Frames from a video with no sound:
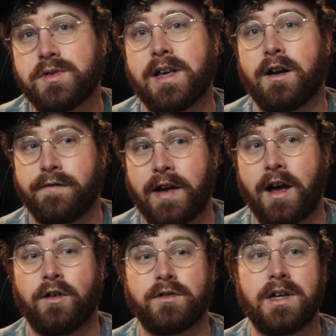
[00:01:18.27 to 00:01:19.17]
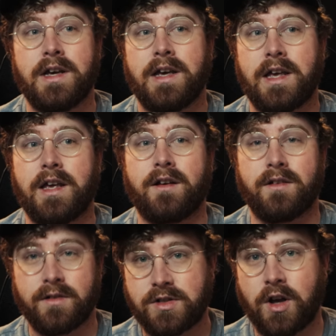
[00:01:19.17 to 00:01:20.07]
that are found
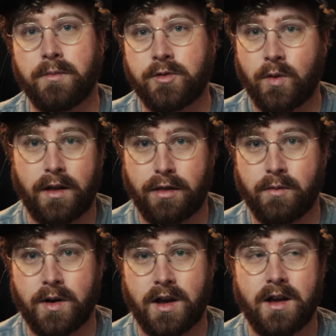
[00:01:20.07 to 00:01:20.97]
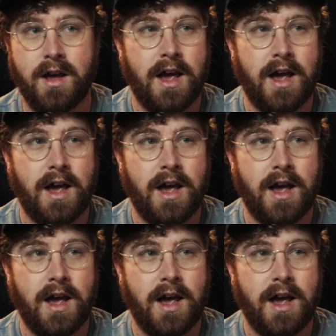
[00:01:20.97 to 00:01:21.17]
in Psalm 23.